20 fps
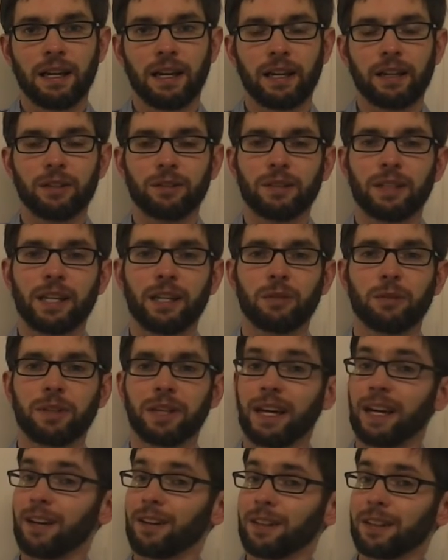I don't like when
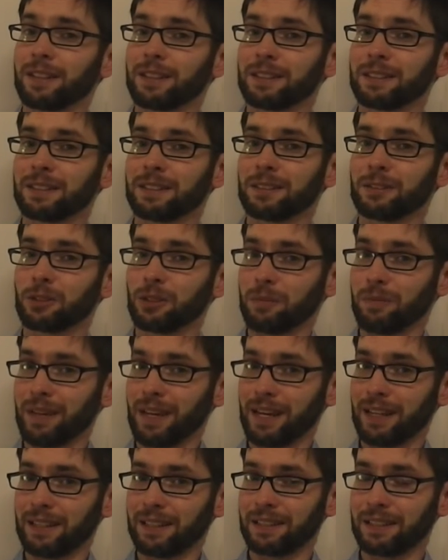Alex
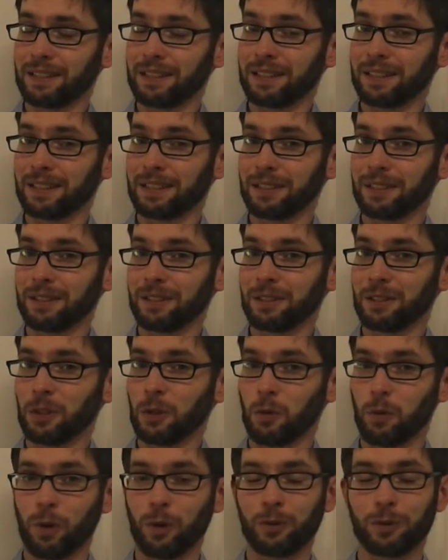Trebek
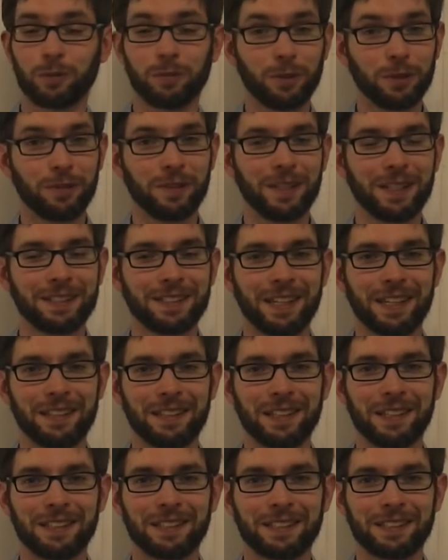quotes movies
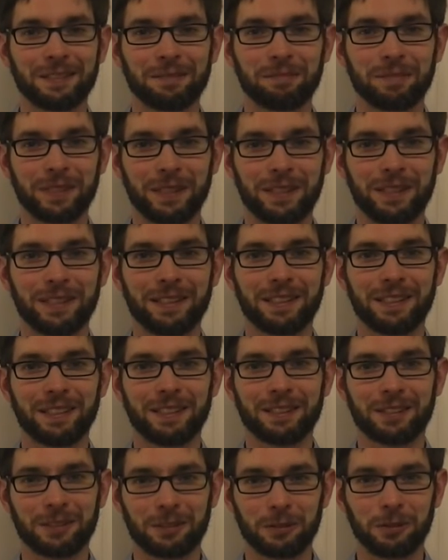and then completely
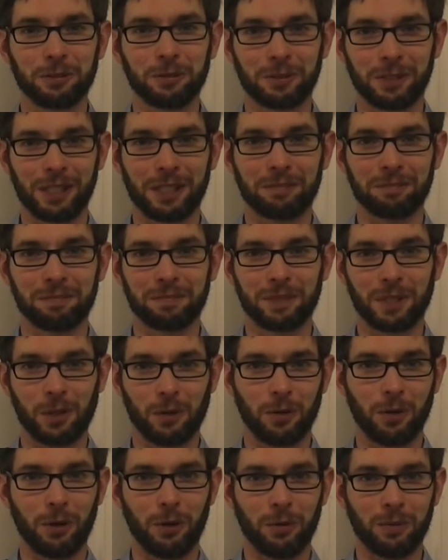screws up the
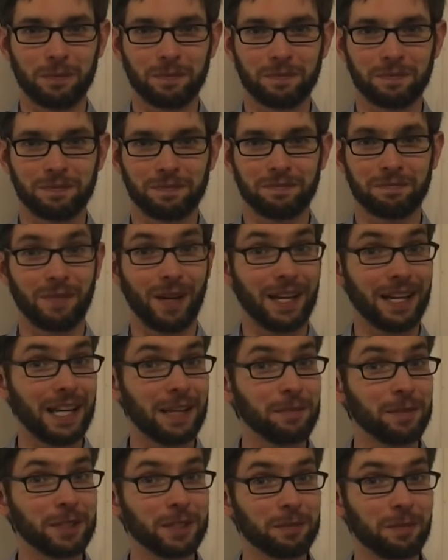quote. My
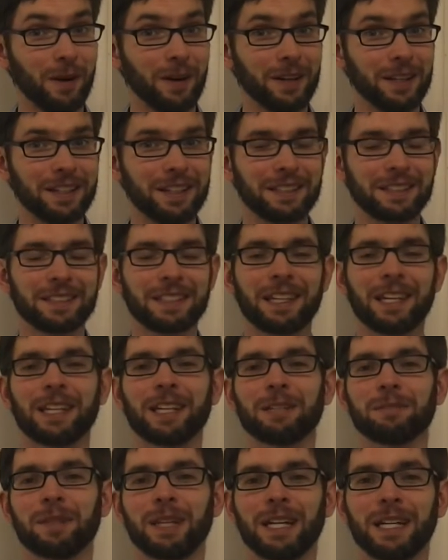name is Spartacus?
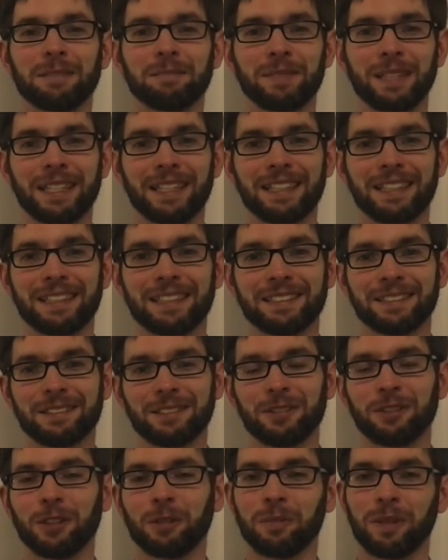Come on, man.
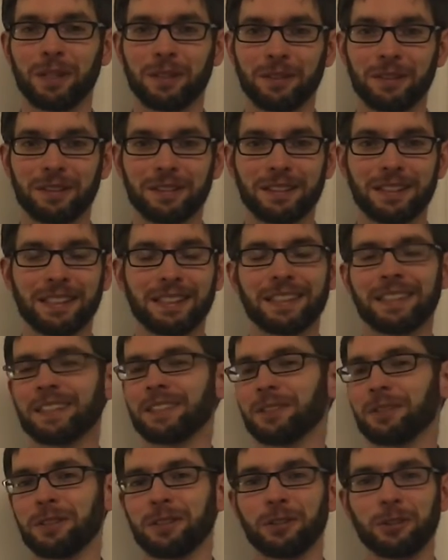You know better than that. I
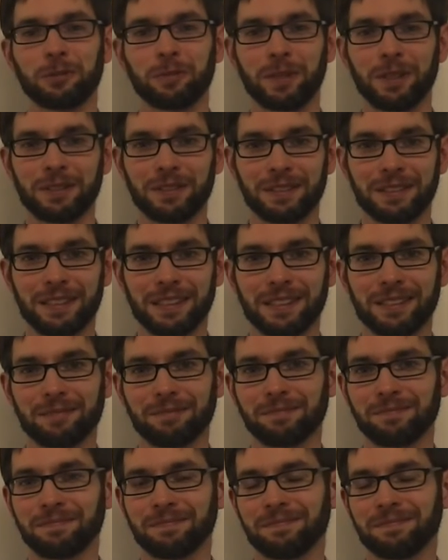know he knows better than that.